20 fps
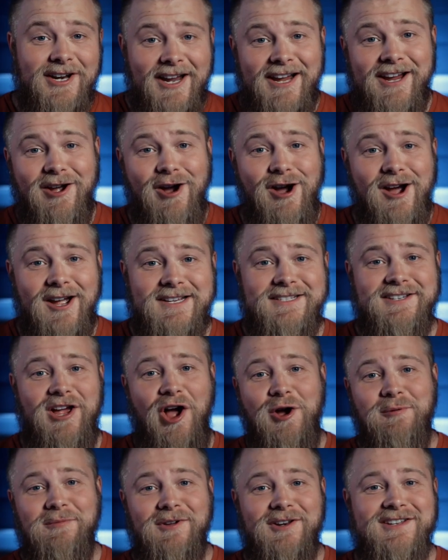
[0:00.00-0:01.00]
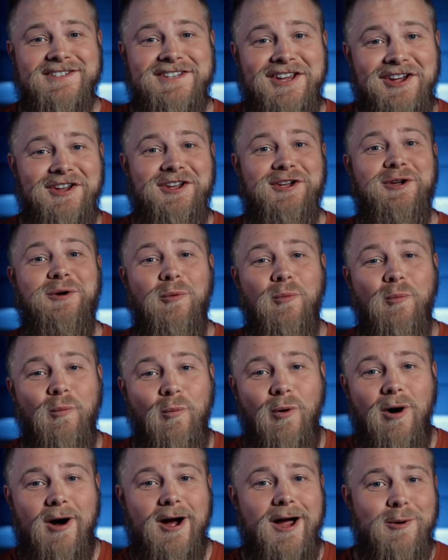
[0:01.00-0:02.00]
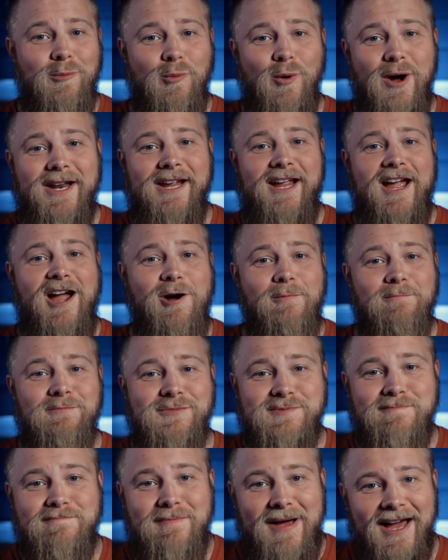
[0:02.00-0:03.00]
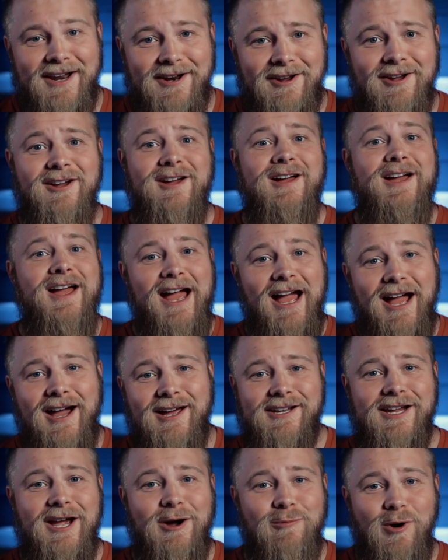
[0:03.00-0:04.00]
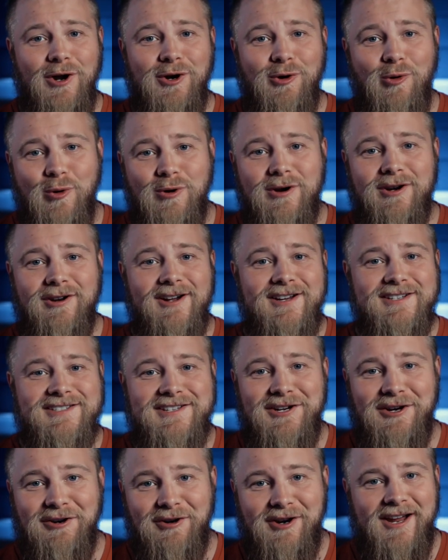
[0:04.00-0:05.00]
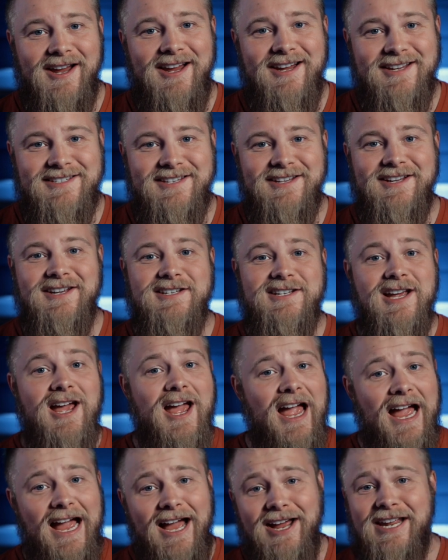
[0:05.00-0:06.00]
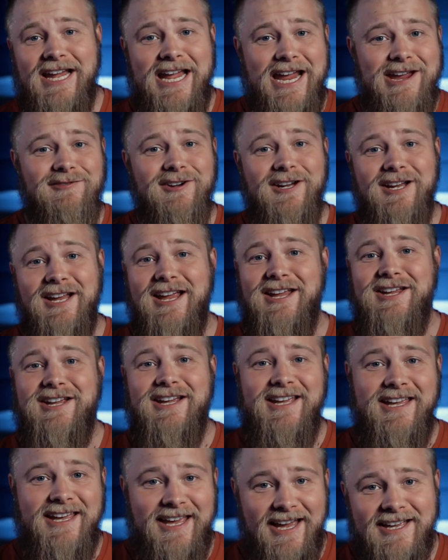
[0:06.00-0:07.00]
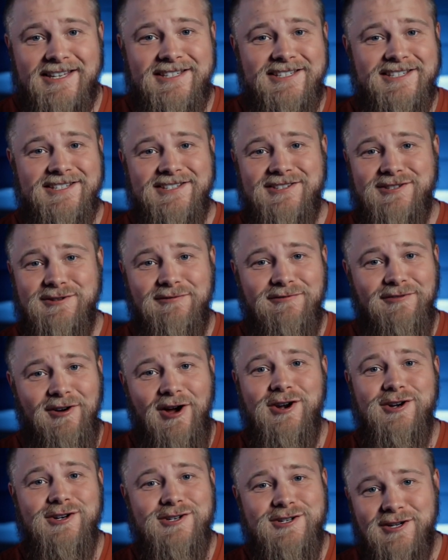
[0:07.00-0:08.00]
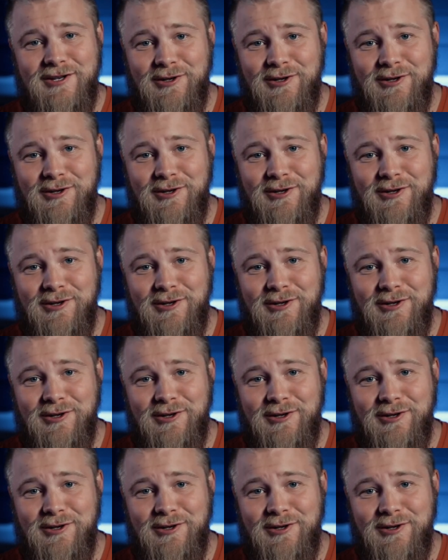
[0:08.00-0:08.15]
Today guys, I'm going to tell you why wedding albums matter, how to get one organized and created, how to even get your guests to fund